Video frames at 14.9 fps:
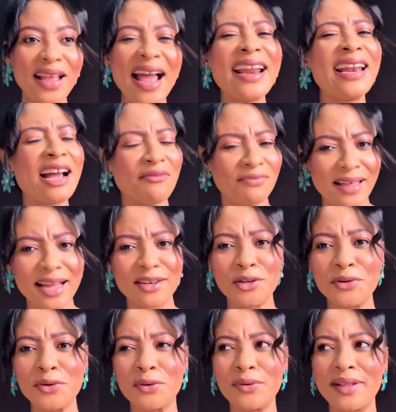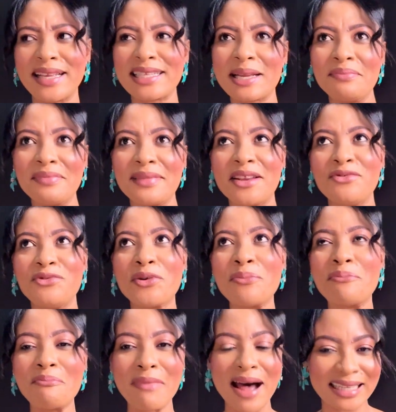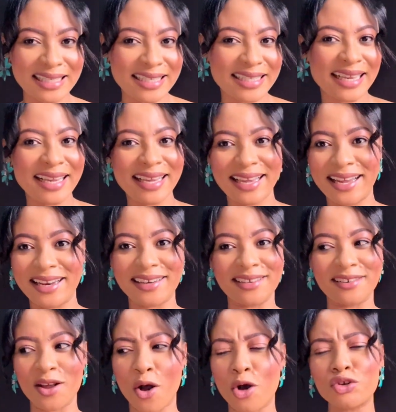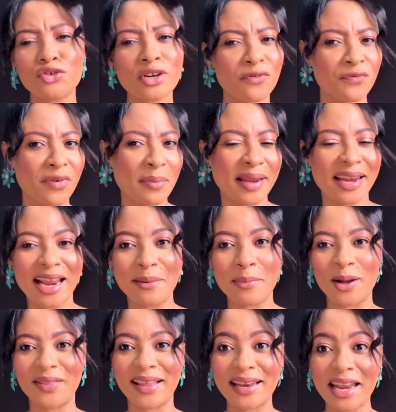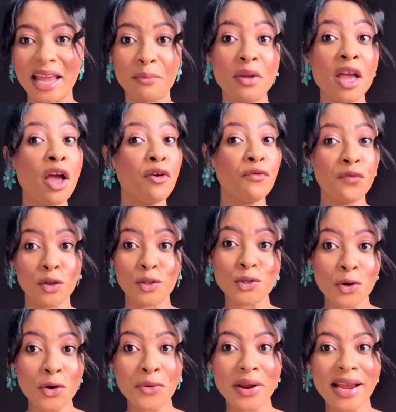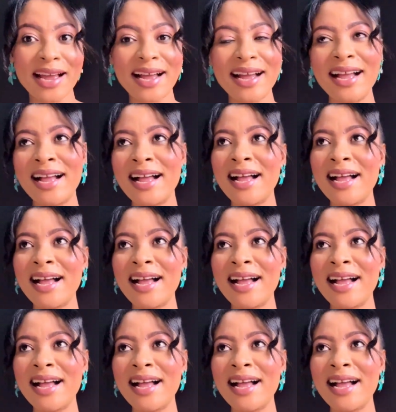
I love that, there's something romantic and ultra feminine about the name Victoria.